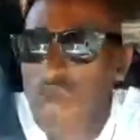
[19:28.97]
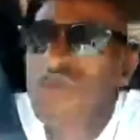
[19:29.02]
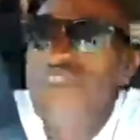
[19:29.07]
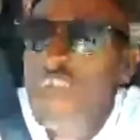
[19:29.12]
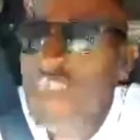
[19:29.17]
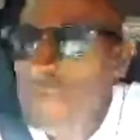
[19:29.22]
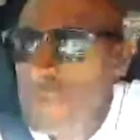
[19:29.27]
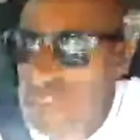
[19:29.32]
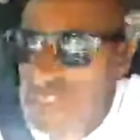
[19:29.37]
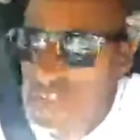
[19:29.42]

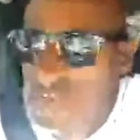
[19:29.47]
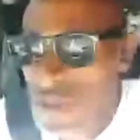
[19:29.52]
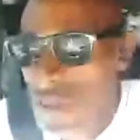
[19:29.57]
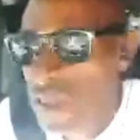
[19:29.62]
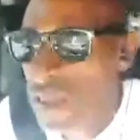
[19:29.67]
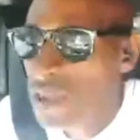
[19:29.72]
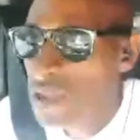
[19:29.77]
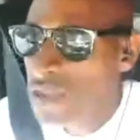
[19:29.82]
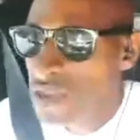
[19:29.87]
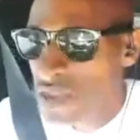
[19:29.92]
the best
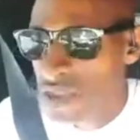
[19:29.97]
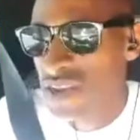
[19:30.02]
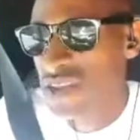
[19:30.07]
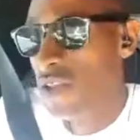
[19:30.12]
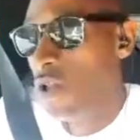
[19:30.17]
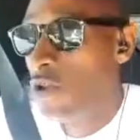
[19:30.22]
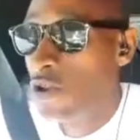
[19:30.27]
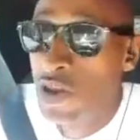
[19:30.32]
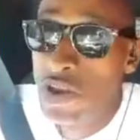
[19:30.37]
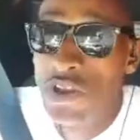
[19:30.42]
way.
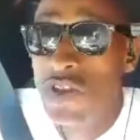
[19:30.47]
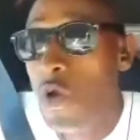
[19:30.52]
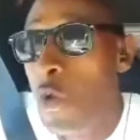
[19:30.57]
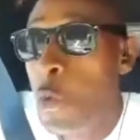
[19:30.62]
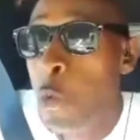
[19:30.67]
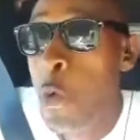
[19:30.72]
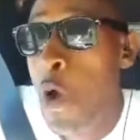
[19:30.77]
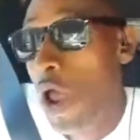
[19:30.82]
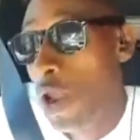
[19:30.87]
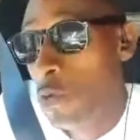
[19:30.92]
There's not
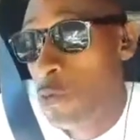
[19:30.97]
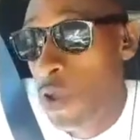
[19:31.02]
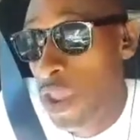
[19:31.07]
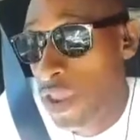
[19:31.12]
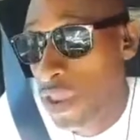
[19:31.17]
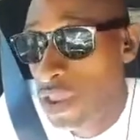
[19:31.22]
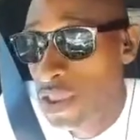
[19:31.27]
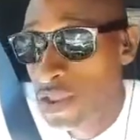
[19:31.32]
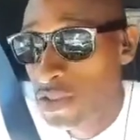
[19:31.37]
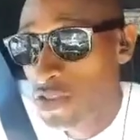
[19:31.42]
one way
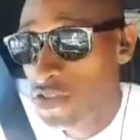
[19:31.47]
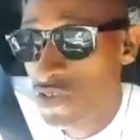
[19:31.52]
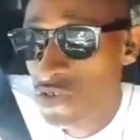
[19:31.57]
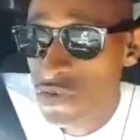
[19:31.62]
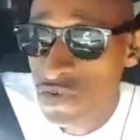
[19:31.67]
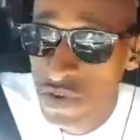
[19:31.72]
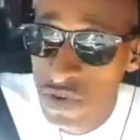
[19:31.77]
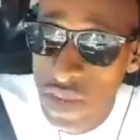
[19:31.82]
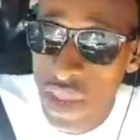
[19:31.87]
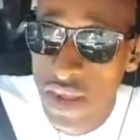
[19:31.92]
to
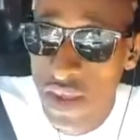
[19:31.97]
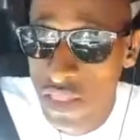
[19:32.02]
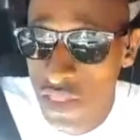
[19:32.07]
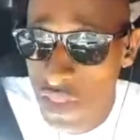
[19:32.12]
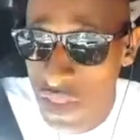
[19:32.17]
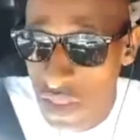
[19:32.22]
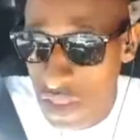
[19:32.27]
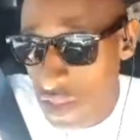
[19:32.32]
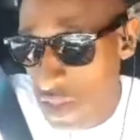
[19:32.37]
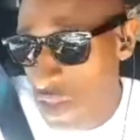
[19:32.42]
do
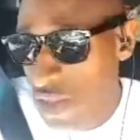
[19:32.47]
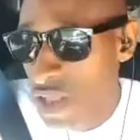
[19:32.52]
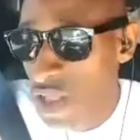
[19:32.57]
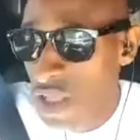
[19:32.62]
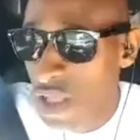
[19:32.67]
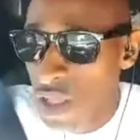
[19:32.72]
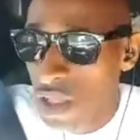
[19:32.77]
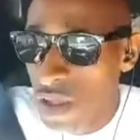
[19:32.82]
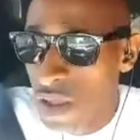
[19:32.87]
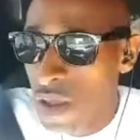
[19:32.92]
anything.
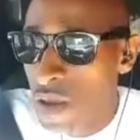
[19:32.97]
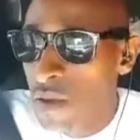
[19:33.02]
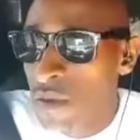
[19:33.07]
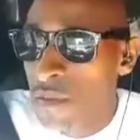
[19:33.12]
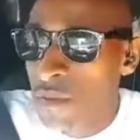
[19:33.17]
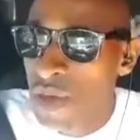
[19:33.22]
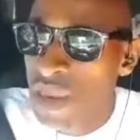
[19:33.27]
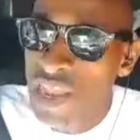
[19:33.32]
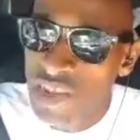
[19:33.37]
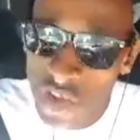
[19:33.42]

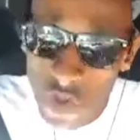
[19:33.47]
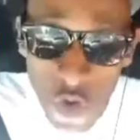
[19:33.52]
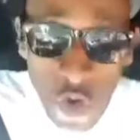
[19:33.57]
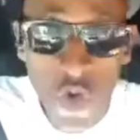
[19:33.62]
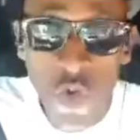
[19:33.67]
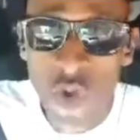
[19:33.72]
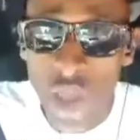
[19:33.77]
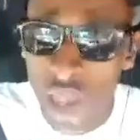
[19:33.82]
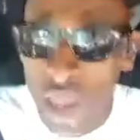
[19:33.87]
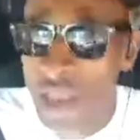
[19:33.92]
But that's a
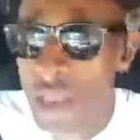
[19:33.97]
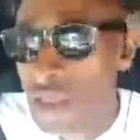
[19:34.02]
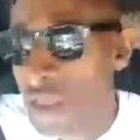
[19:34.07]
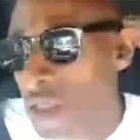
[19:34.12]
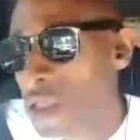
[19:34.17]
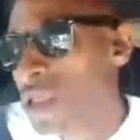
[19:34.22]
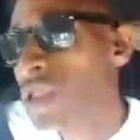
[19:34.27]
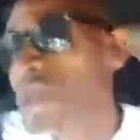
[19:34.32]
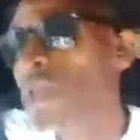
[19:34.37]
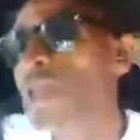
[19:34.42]
good way.
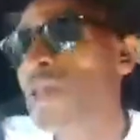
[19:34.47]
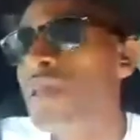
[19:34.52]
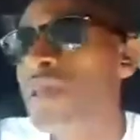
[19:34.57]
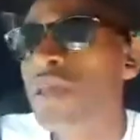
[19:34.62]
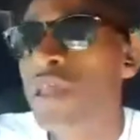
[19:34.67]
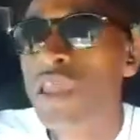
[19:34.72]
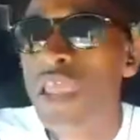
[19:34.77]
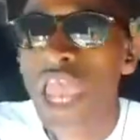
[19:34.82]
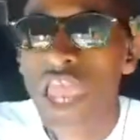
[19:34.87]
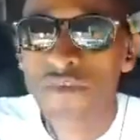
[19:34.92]

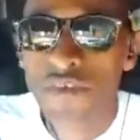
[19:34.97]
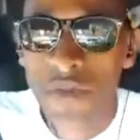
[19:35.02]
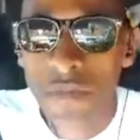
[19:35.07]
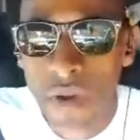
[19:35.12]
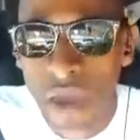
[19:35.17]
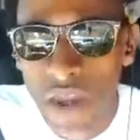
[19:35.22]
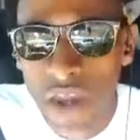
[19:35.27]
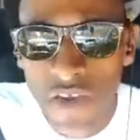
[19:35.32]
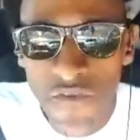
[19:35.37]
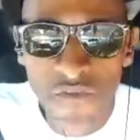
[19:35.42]
Every
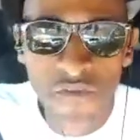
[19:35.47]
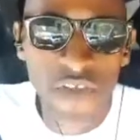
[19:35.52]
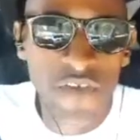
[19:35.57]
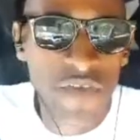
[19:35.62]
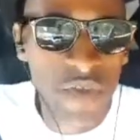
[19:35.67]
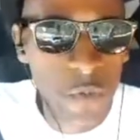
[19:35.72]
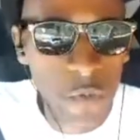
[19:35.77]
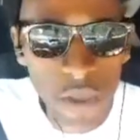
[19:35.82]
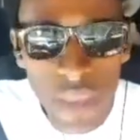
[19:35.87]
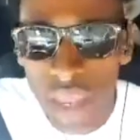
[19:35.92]
month,
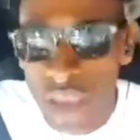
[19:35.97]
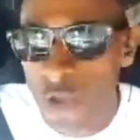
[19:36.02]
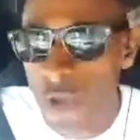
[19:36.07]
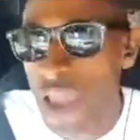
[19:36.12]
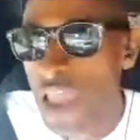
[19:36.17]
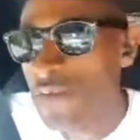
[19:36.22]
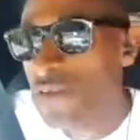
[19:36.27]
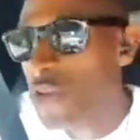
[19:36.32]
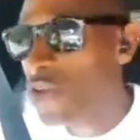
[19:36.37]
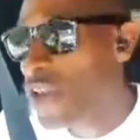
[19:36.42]
every week,
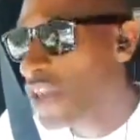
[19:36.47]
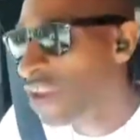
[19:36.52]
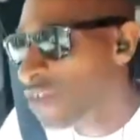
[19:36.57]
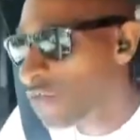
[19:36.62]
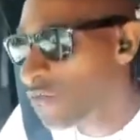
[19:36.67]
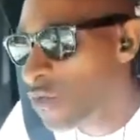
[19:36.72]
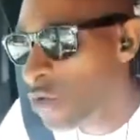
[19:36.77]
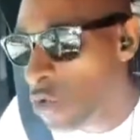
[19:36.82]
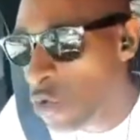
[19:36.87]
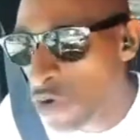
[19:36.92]
whatever you can
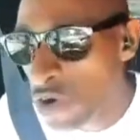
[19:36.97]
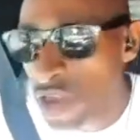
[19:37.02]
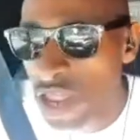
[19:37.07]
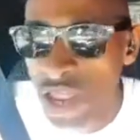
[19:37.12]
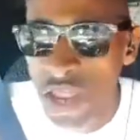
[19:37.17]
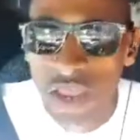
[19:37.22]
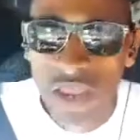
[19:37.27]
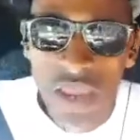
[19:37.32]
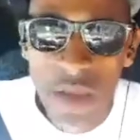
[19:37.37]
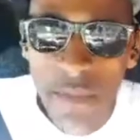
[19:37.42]
afford,
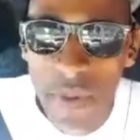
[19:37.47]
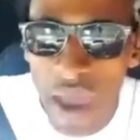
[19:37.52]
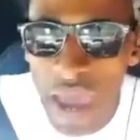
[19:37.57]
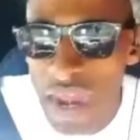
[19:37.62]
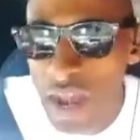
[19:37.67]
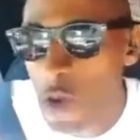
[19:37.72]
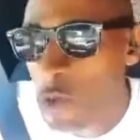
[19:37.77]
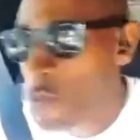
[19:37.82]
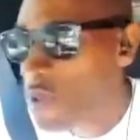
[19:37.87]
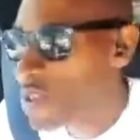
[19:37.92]
you buy
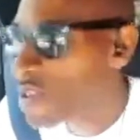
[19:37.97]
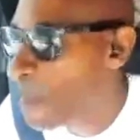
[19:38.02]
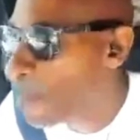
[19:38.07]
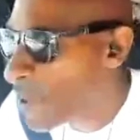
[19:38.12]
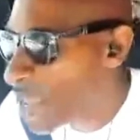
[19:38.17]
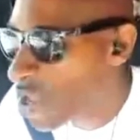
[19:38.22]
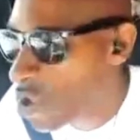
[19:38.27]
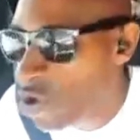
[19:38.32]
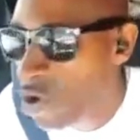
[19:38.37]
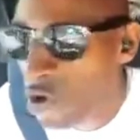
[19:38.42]
a little piece of
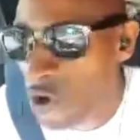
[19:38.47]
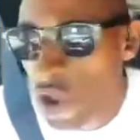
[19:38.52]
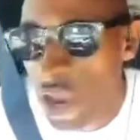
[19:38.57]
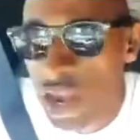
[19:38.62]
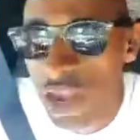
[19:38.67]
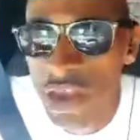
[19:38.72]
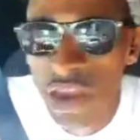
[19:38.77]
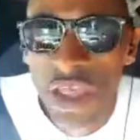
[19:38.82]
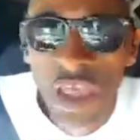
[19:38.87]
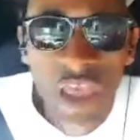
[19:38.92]

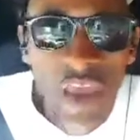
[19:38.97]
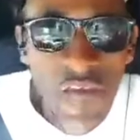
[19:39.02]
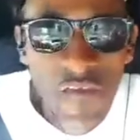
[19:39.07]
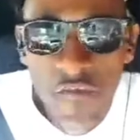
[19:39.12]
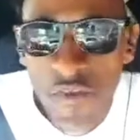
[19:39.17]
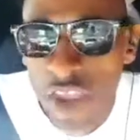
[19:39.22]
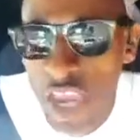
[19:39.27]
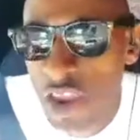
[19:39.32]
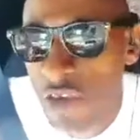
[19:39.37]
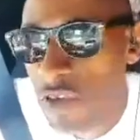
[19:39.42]
Bitcoin,
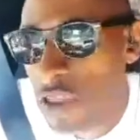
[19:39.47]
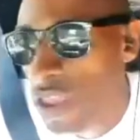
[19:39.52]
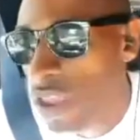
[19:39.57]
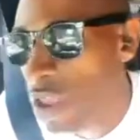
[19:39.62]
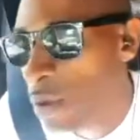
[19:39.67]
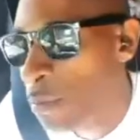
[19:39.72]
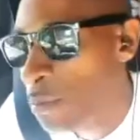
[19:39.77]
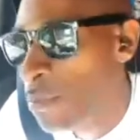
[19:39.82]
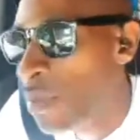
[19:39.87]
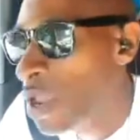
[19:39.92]

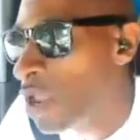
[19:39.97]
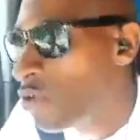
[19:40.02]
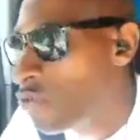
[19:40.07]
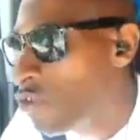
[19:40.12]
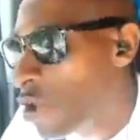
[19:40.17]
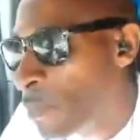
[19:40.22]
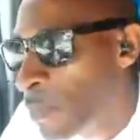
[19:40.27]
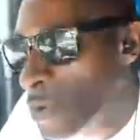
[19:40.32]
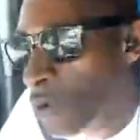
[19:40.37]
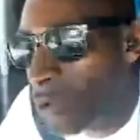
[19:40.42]
Ethereum,
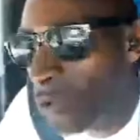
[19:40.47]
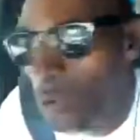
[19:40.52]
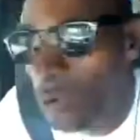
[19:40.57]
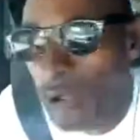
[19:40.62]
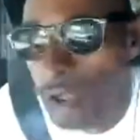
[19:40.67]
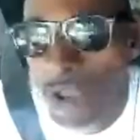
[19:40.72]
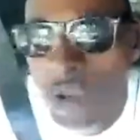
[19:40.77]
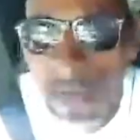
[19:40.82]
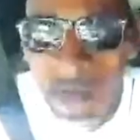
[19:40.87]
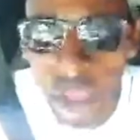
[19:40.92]
Ripple,
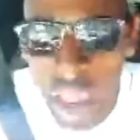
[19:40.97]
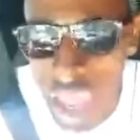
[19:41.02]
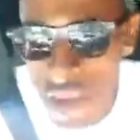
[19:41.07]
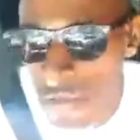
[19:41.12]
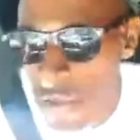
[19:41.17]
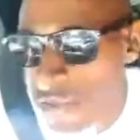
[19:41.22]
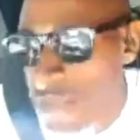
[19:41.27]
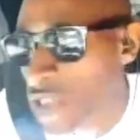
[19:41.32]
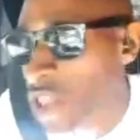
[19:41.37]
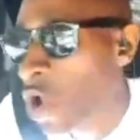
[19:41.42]

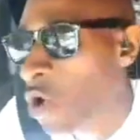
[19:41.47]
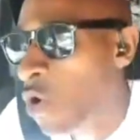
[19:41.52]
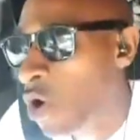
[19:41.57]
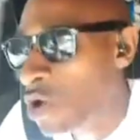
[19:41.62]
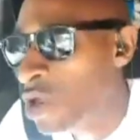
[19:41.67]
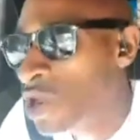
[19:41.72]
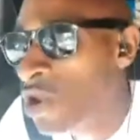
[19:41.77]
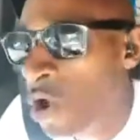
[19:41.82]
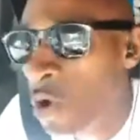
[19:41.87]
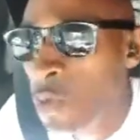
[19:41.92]
whatever. If you
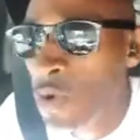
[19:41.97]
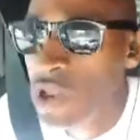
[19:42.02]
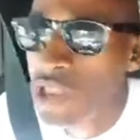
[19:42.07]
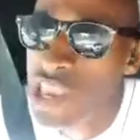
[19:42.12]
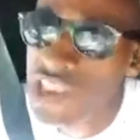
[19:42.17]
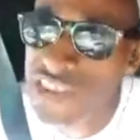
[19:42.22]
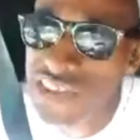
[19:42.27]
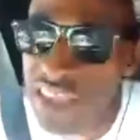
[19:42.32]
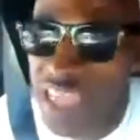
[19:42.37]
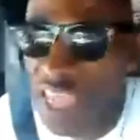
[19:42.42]
don't know what
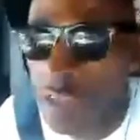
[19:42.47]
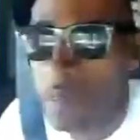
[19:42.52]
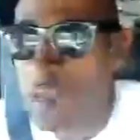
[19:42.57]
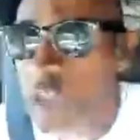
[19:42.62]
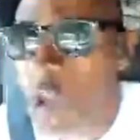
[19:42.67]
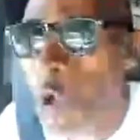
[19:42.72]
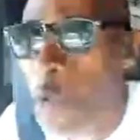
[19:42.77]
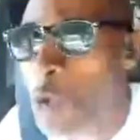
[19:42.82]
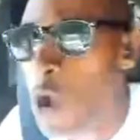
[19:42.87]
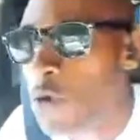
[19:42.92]
these names,
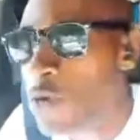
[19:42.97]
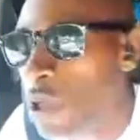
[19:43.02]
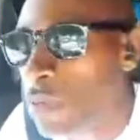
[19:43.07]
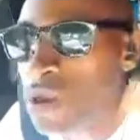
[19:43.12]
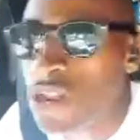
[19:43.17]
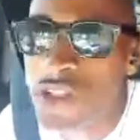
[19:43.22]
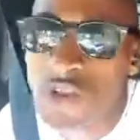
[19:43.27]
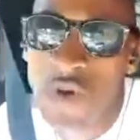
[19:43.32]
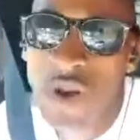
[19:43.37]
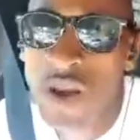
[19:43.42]
don't worry. I'm
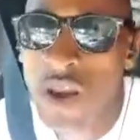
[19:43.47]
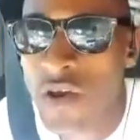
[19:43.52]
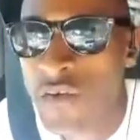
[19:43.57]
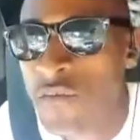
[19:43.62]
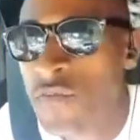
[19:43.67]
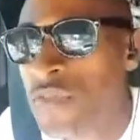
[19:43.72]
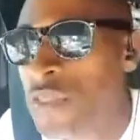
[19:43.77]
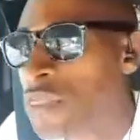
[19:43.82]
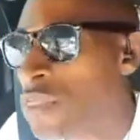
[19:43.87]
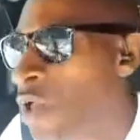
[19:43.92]
going to do
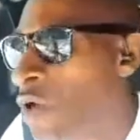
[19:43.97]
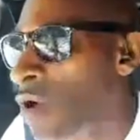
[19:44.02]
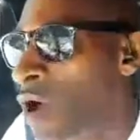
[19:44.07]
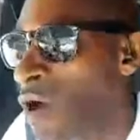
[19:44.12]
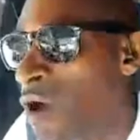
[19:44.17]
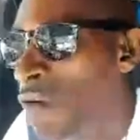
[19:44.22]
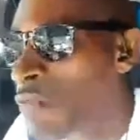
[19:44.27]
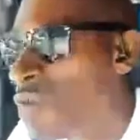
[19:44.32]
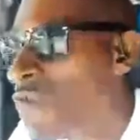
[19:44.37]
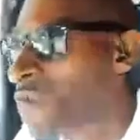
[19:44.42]

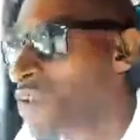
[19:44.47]
another